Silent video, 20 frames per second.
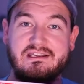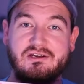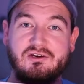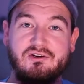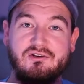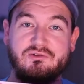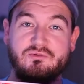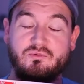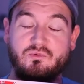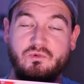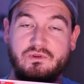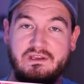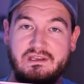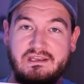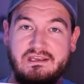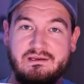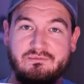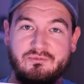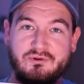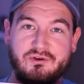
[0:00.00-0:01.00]
a kart with a
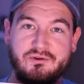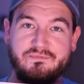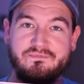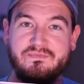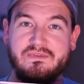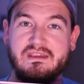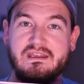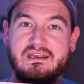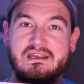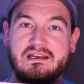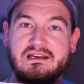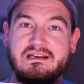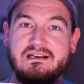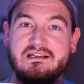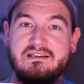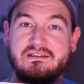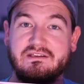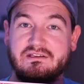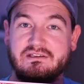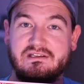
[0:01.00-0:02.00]
camera
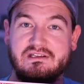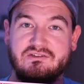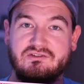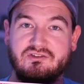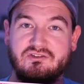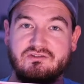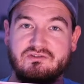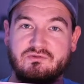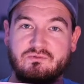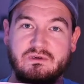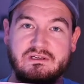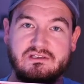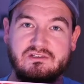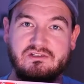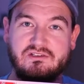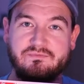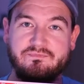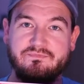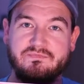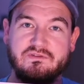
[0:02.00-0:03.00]
uh, that connects to your
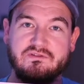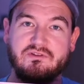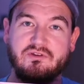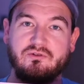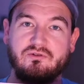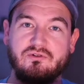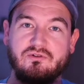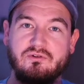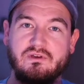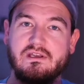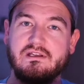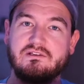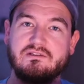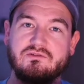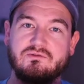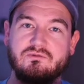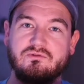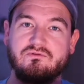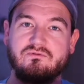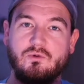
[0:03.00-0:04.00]
Switch. So you get a
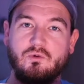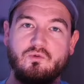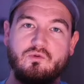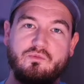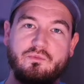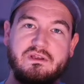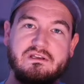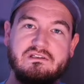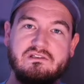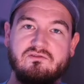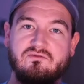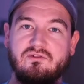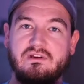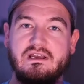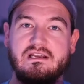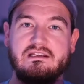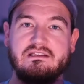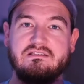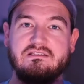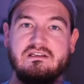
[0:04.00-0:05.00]
sort of augmented
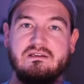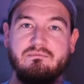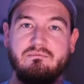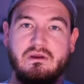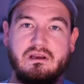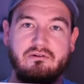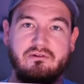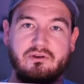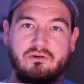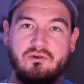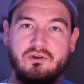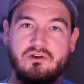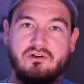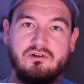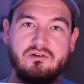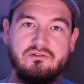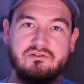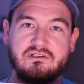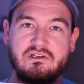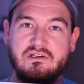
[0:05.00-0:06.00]
reality Mario
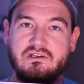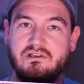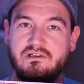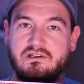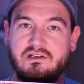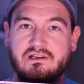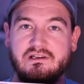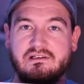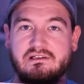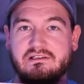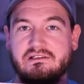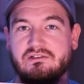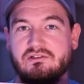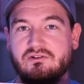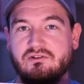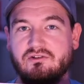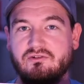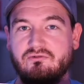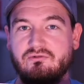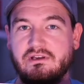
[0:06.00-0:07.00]
Kart, and
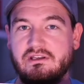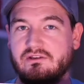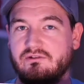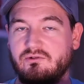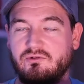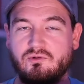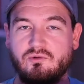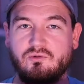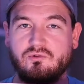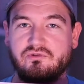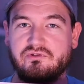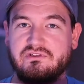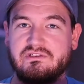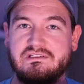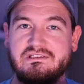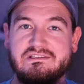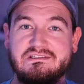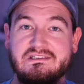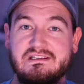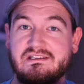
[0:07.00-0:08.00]
you can create your own
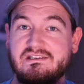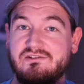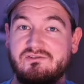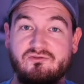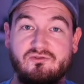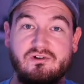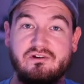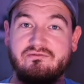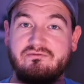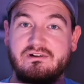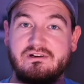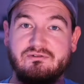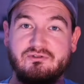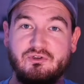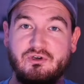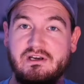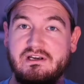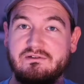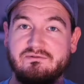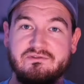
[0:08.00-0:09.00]
courses and drive around
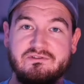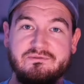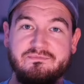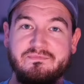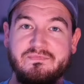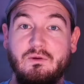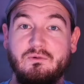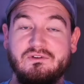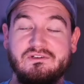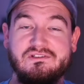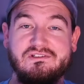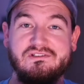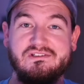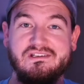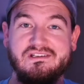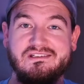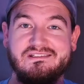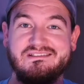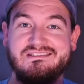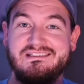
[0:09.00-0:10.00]
your house, which
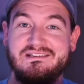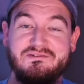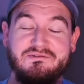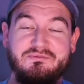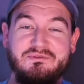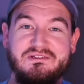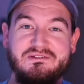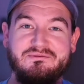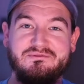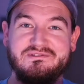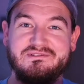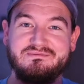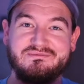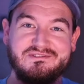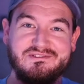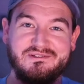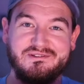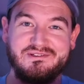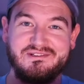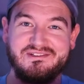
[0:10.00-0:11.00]
uh, sounds pretty awesome.
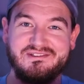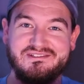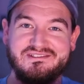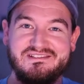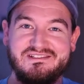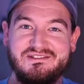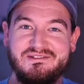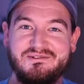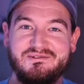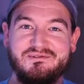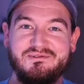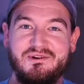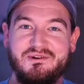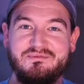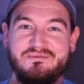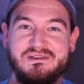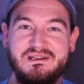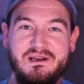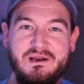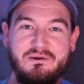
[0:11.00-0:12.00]
So I'm going to
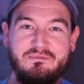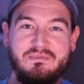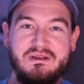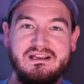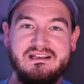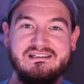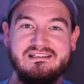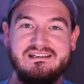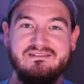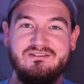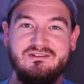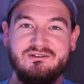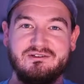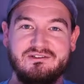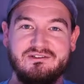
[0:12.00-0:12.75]
open it up and have a